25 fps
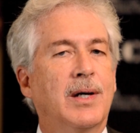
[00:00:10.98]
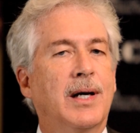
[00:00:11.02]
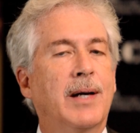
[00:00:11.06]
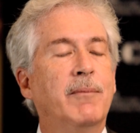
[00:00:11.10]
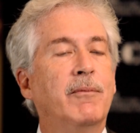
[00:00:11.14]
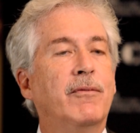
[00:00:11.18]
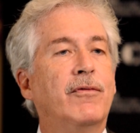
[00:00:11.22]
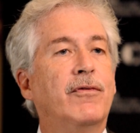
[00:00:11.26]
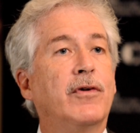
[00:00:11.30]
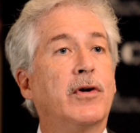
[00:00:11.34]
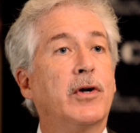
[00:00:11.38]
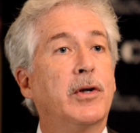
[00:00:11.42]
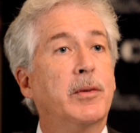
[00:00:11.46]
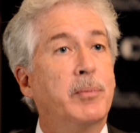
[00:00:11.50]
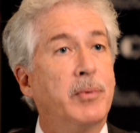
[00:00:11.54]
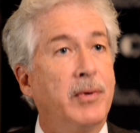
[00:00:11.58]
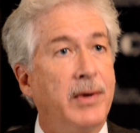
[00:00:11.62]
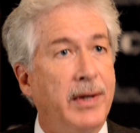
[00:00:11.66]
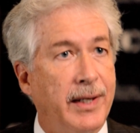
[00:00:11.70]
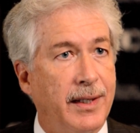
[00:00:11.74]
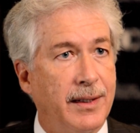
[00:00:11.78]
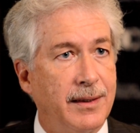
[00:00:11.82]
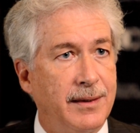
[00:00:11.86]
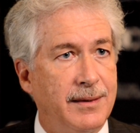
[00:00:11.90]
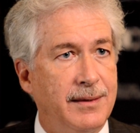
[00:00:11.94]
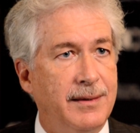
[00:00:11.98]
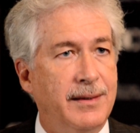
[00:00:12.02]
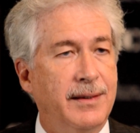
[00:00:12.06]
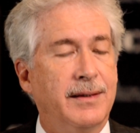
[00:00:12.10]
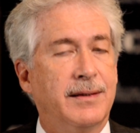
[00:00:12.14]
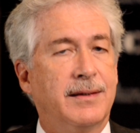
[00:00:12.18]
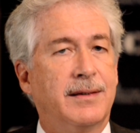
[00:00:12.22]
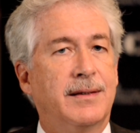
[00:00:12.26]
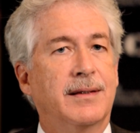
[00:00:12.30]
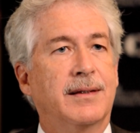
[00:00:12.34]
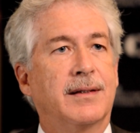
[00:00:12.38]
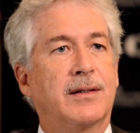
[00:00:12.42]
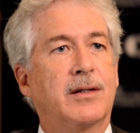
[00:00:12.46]
I'm very proud
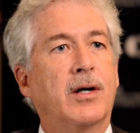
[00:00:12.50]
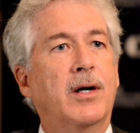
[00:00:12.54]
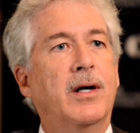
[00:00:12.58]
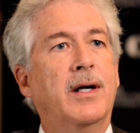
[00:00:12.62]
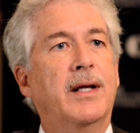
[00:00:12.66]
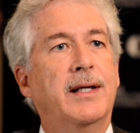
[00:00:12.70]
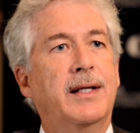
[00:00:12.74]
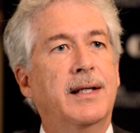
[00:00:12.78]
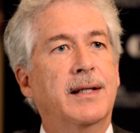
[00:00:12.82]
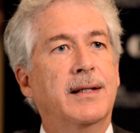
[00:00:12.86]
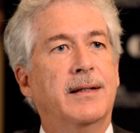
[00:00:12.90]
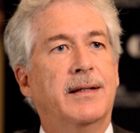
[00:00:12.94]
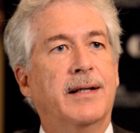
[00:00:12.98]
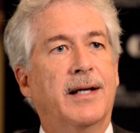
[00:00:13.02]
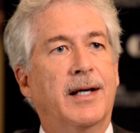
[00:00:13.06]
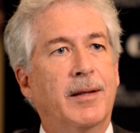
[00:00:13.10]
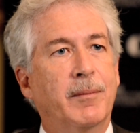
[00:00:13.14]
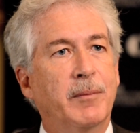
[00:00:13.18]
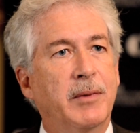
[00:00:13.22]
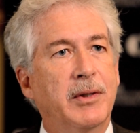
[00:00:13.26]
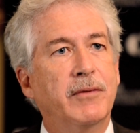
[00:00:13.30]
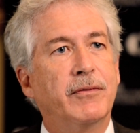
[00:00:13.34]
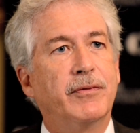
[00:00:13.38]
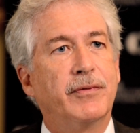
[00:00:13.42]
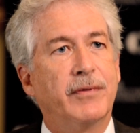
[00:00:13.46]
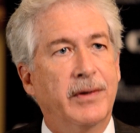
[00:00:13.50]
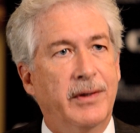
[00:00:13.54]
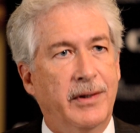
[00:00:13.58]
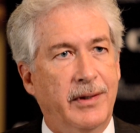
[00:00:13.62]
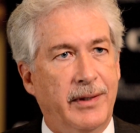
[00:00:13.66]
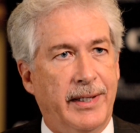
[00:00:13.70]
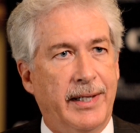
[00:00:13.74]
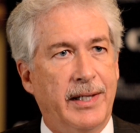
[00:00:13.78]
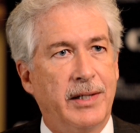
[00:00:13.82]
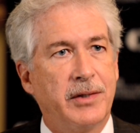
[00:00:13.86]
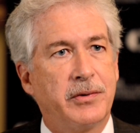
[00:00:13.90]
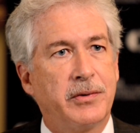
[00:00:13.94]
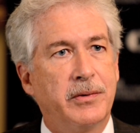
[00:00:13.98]
that the Carnegie Endowment for
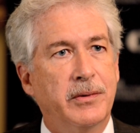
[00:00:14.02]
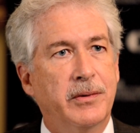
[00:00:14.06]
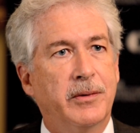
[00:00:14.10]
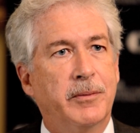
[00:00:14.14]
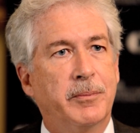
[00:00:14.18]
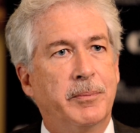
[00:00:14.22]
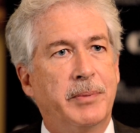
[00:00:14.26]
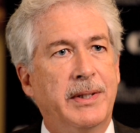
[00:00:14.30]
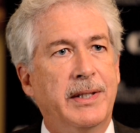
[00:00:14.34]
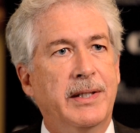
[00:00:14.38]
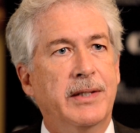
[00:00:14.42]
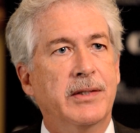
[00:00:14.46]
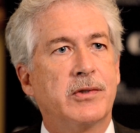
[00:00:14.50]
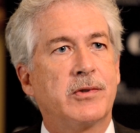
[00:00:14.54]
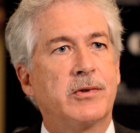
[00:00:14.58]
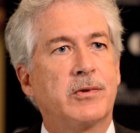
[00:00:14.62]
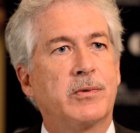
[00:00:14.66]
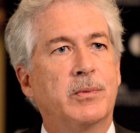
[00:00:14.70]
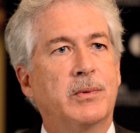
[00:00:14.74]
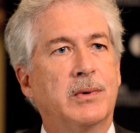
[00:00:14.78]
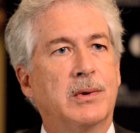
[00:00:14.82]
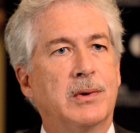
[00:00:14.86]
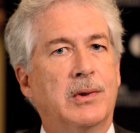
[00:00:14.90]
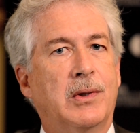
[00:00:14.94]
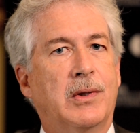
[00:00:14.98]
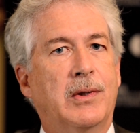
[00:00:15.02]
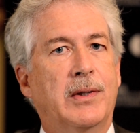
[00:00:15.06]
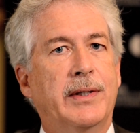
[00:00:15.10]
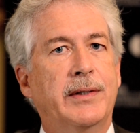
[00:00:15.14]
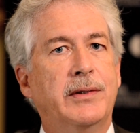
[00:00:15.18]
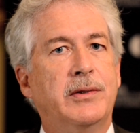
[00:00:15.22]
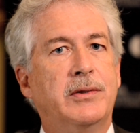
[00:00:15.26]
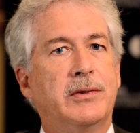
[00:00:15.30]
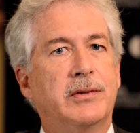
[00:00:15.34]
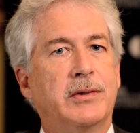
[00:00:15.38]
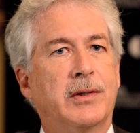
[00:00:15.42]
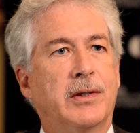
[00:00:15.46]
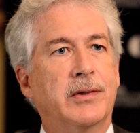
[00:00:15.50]
International Peace will
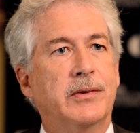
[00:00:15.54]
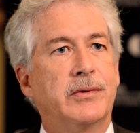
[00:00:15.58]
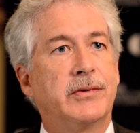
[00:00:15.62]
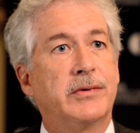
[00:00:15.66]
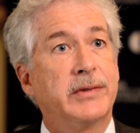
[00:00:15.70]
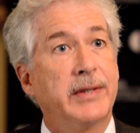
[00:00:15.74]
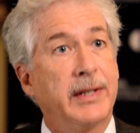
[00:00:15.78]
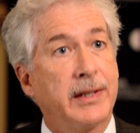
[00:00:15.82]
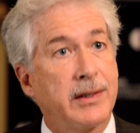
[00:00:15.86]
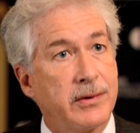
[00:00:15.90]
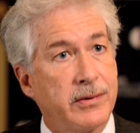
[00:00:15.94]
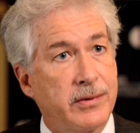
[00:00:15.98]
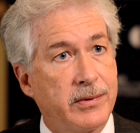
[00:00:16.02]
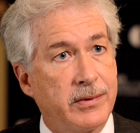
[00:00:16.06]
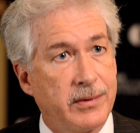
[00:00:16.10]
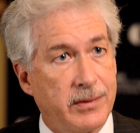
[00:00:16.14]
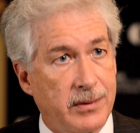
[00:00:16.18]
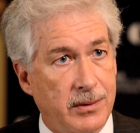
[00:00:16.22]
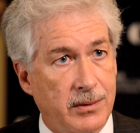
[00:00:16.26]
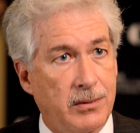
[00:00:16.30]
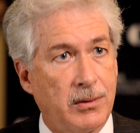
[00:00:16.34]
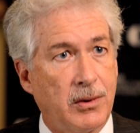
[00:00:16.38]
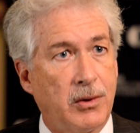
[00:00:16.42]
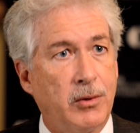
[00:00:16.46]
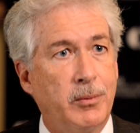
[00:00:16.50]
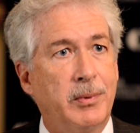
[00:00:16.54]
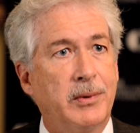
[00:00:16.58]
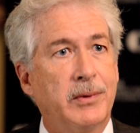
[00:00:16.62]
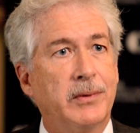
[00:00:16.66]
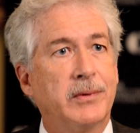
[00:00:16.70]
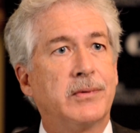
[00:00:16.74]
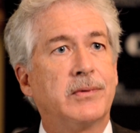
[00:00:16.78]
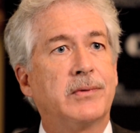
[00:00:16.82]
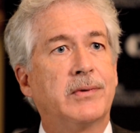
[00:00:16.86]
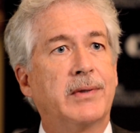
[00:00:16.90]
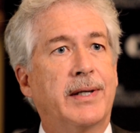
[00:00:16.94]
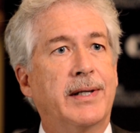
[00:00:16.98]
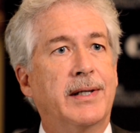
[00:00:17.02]
launch our sixth global
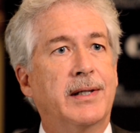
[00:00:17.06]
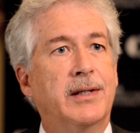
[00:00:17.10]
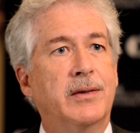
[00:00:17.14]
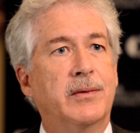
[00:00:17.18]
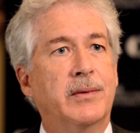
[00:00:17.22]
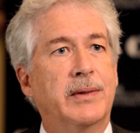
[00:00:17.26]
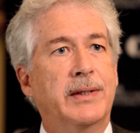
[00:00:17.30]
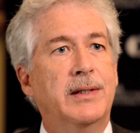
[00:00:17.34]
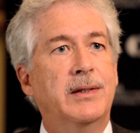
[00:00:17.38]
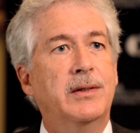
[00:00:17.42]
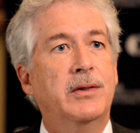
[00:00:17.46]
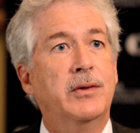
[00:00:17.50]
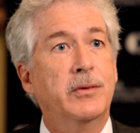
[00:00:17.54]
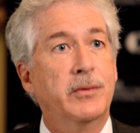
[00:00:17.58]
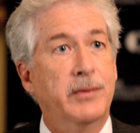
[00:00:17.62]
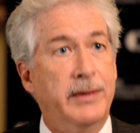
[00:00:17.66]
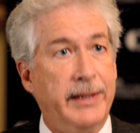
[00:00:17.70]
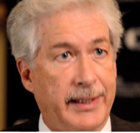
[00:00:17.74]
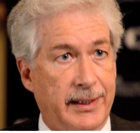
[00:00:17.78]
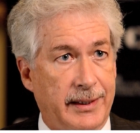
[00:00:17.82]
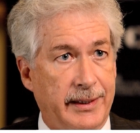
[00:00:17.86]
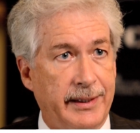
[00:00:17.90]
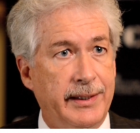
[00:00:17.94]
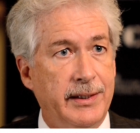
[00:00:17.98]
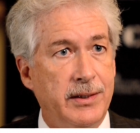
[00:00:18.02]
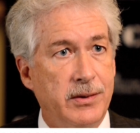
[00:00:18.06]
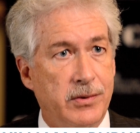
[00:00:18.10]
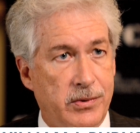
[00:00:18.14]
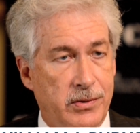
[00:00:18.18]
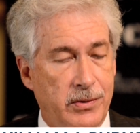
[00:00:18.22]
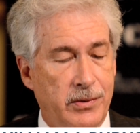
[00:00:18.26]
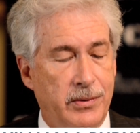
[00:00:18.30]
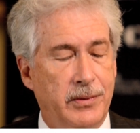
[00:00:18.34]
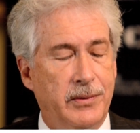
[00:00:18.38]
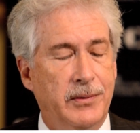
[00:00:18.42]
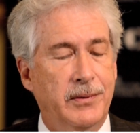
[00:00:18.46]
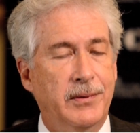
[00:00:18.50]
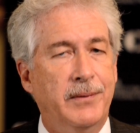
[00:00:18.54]
center in New Delhi
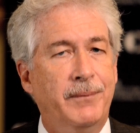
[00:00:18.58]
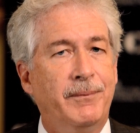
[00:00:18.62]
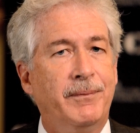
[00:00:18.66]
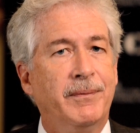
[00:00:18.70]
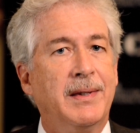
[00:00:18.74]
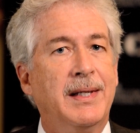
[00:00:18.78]
soon.